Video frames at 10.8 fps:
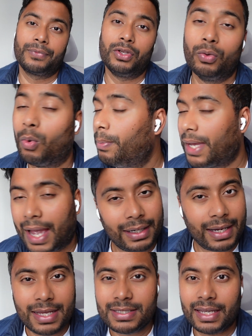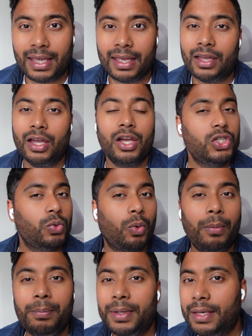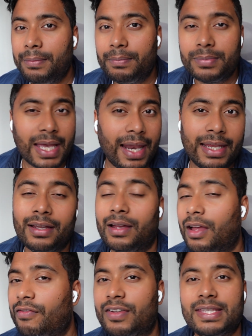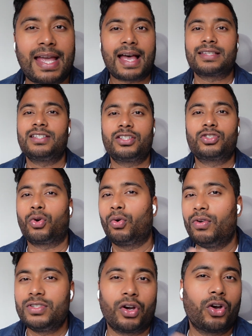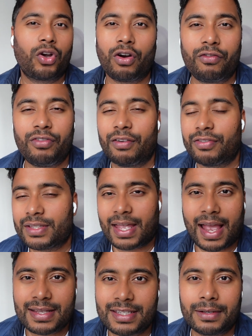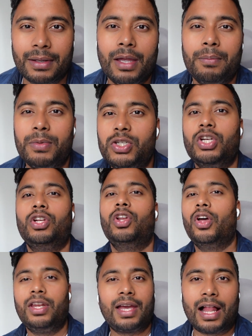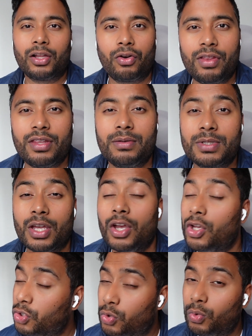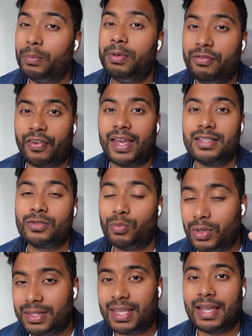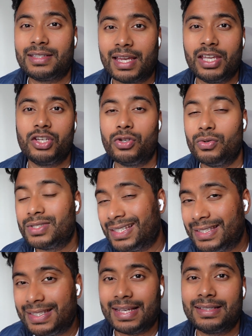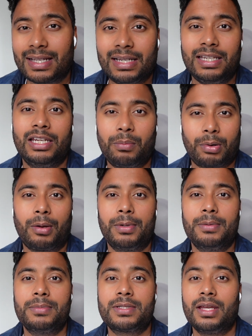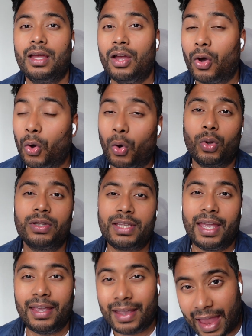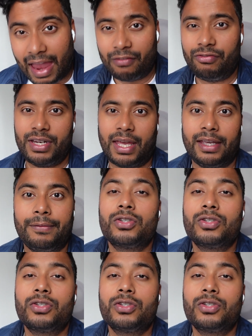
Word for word: You won't be analyzing it. You won't be telling fantastic stories, uncovering fantastic machine learning algorithms. You will be faced with data issues and data cleaning problems all day, every day.